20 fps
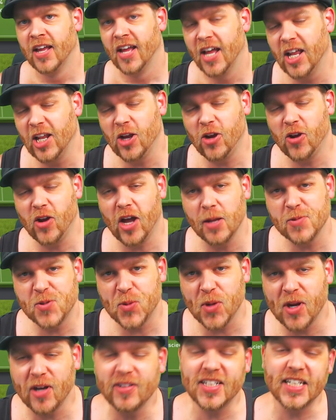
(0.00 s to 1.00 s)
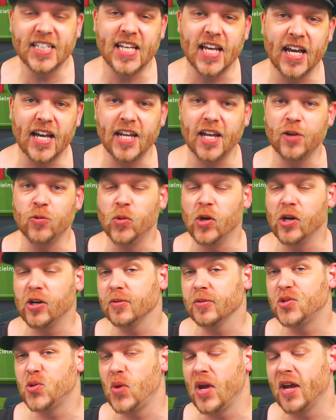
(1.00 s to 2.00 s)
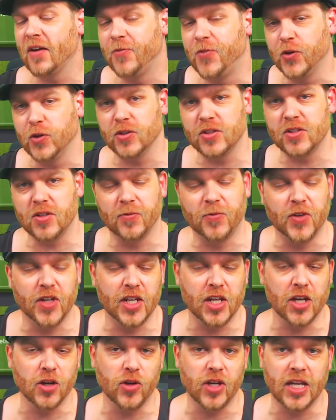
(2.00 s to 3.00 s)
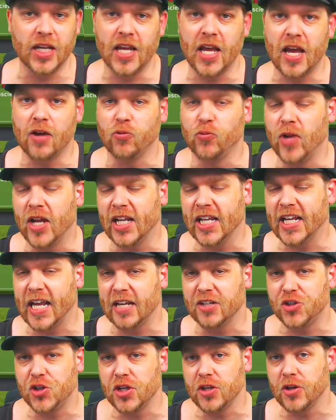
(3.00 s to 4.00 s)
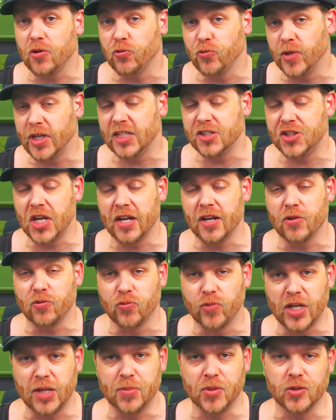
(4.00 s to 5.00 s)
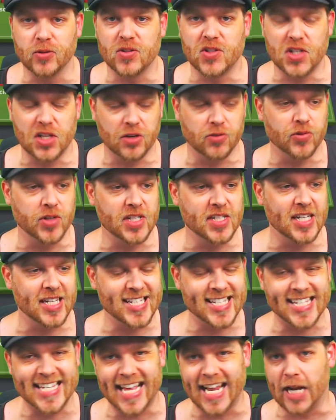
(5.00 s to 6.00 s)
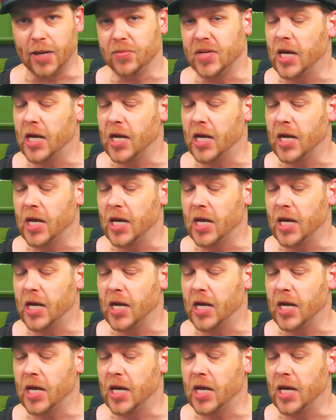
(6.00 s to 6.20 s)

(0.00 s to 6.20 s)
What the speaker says: Hello, I'm Sparring DK and welcome to our first video in our Relegation Regen Rebuild series setup.